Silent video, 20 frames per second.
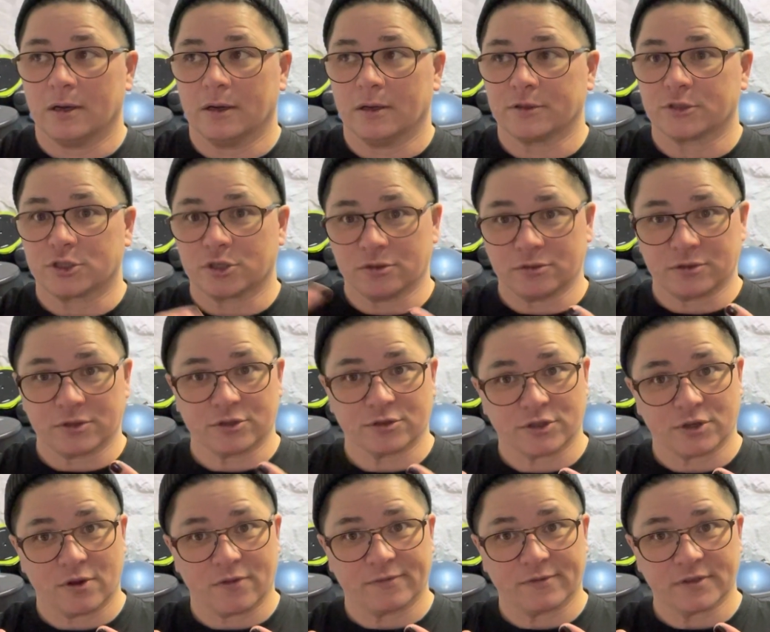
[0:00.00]
Choose your
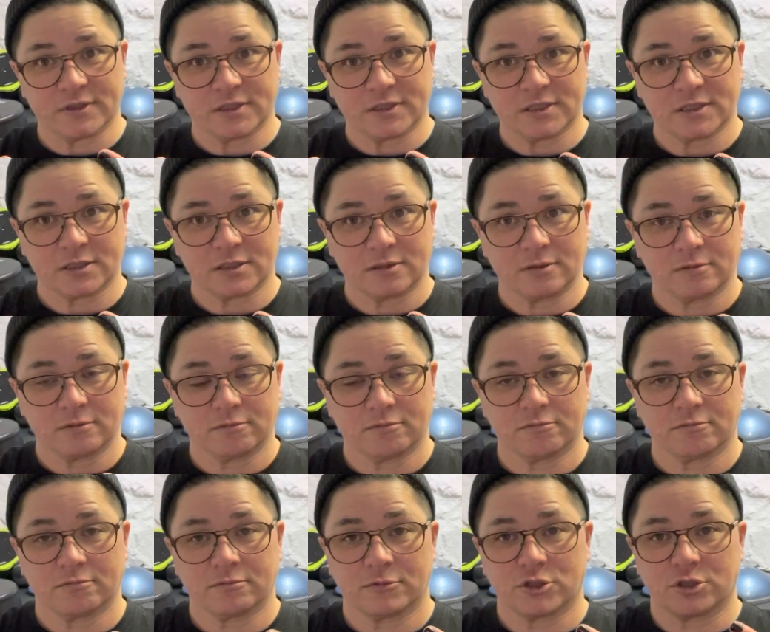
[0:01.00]
surface.
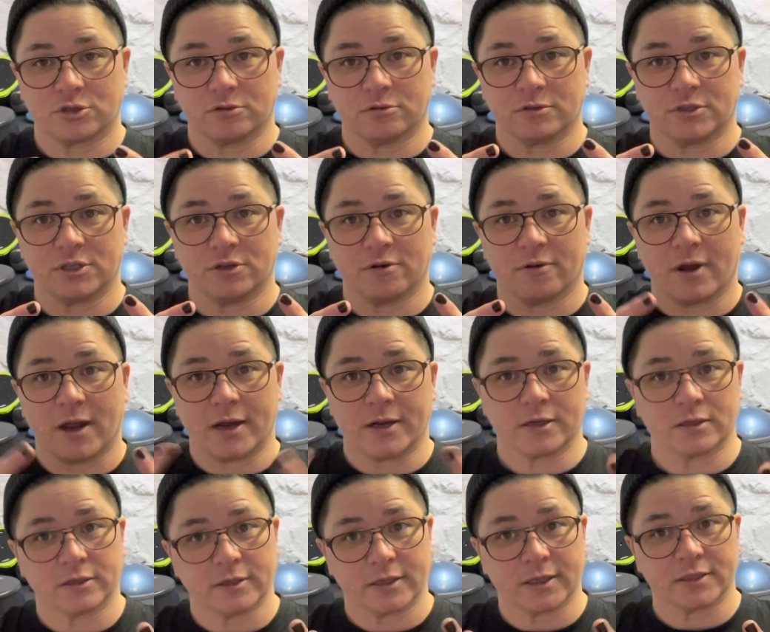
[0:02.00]
Choose your
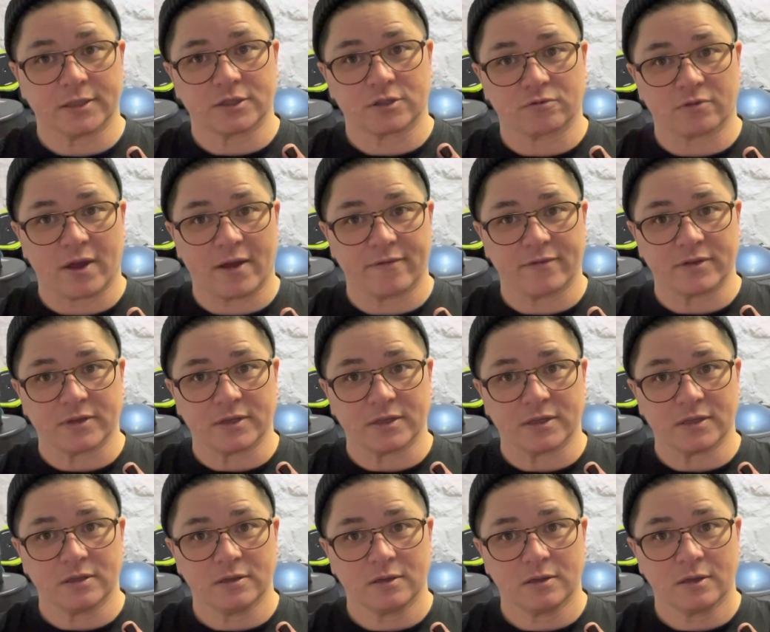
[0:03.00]
angle against
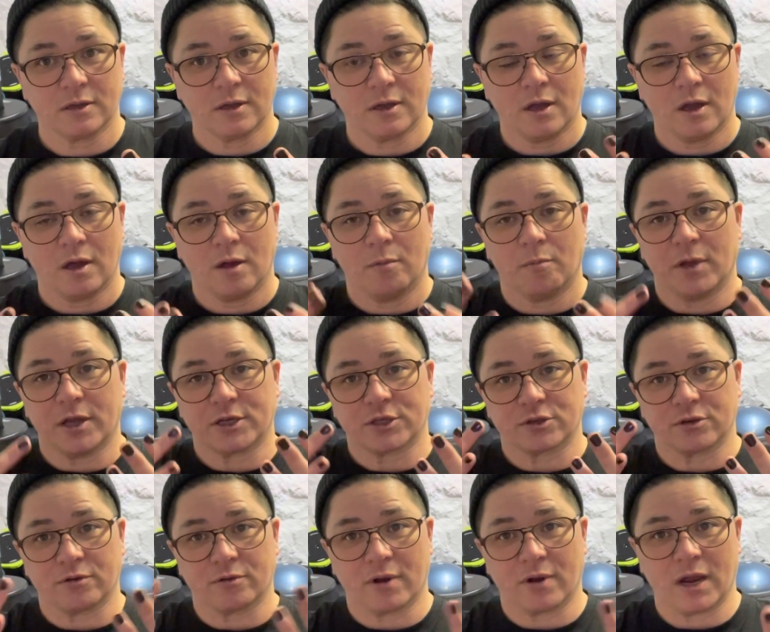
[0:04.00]
gravity. Make
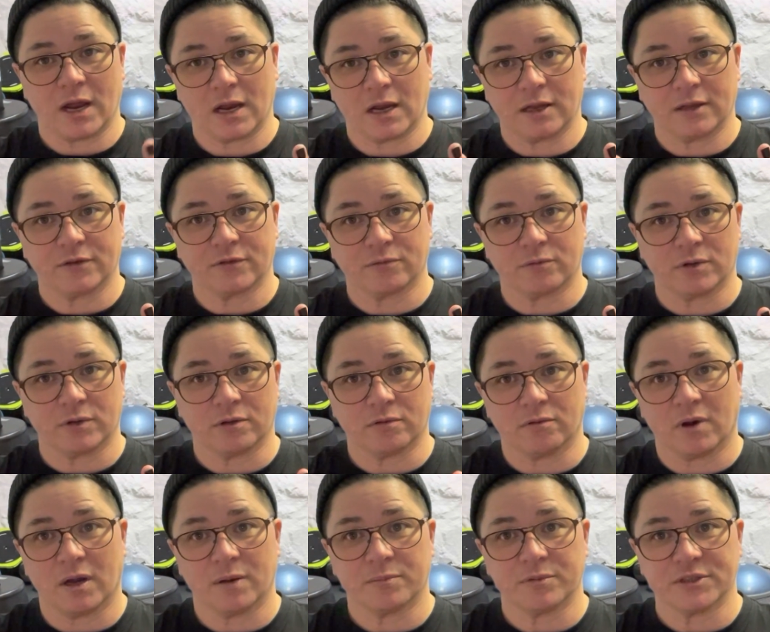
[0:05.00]
sure your hands are in the
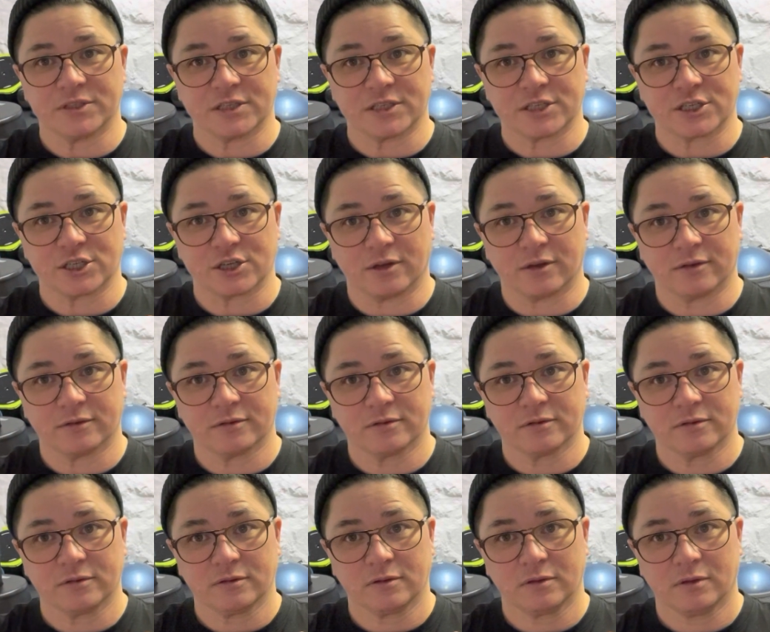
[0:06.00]
right
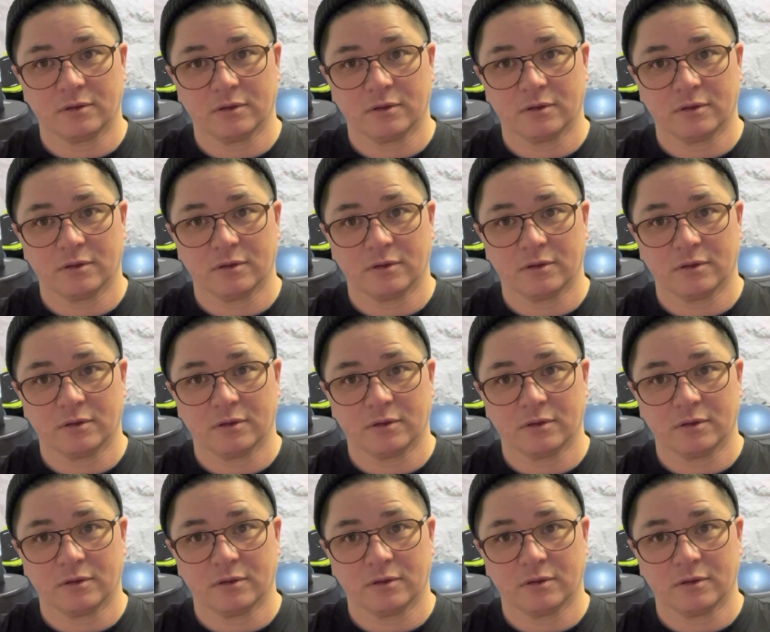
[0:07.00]
position.